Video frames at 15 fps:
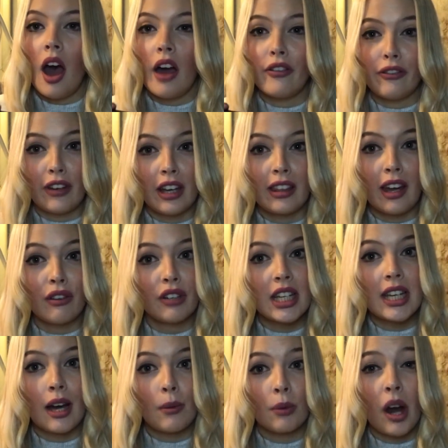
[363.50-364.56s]
I think their
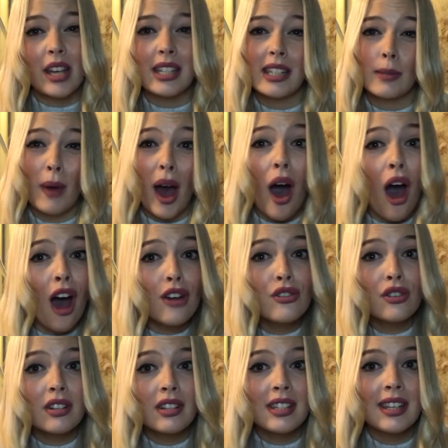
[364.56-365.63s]
retail price is about
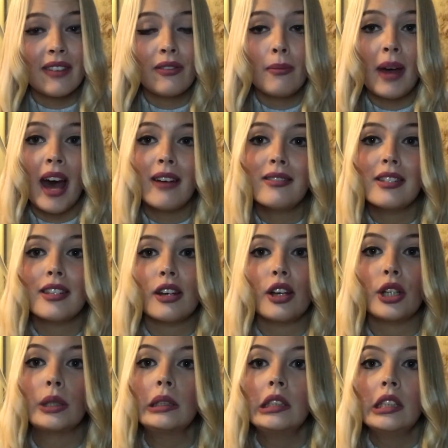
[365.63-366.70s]
£107.
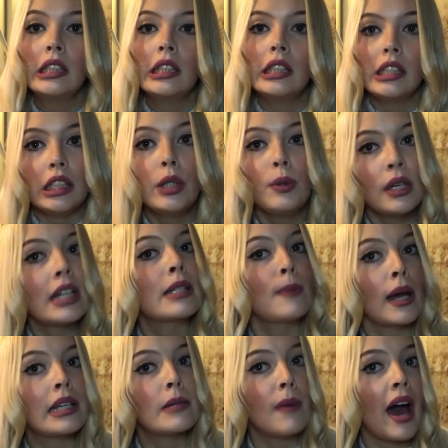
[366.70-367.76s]
So you would
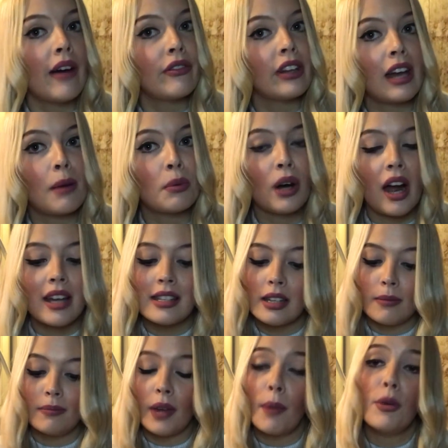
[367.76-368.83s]
expect a mat for that price.
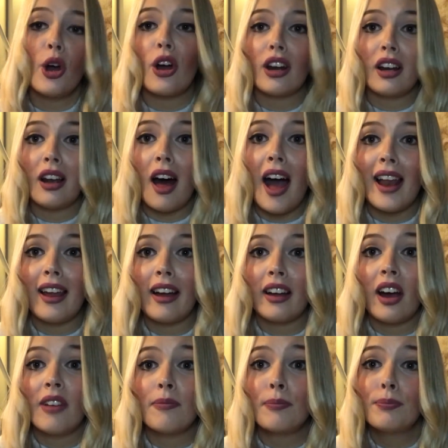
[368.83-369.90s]
I'm not going to lie,
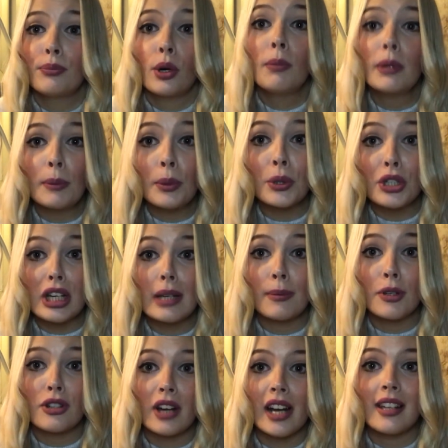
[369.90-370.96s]
like, I've probably bought
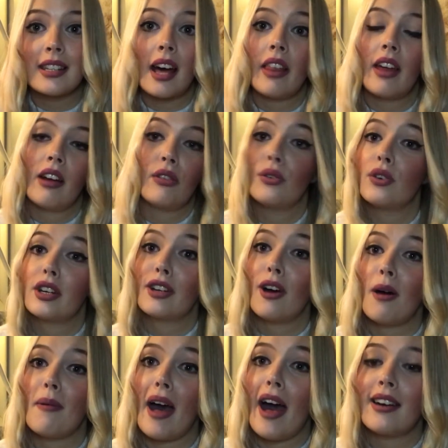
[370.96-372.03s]
cheaper straighteners out there and already
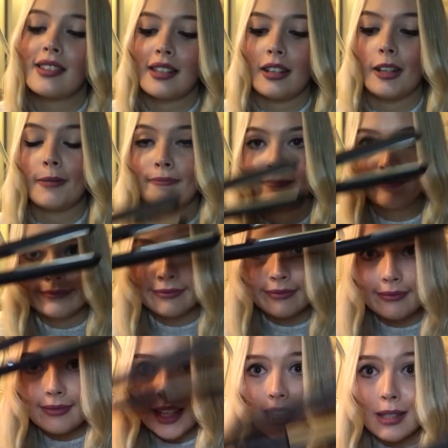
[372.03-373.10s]
got a mat. So
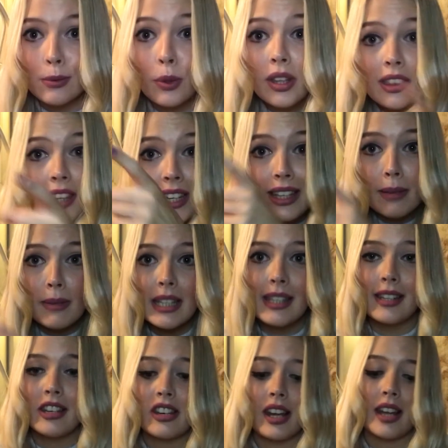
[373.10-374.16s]
that's one thing you're
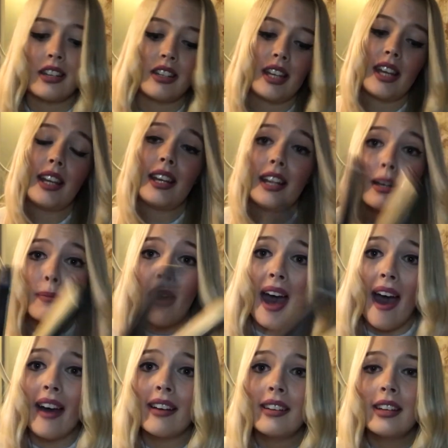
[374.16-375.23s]
missing, GHD. You need a
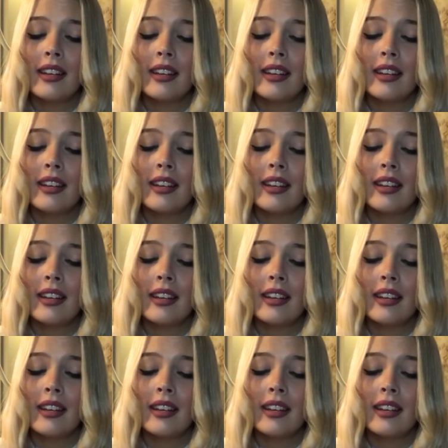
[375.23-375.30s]
mat.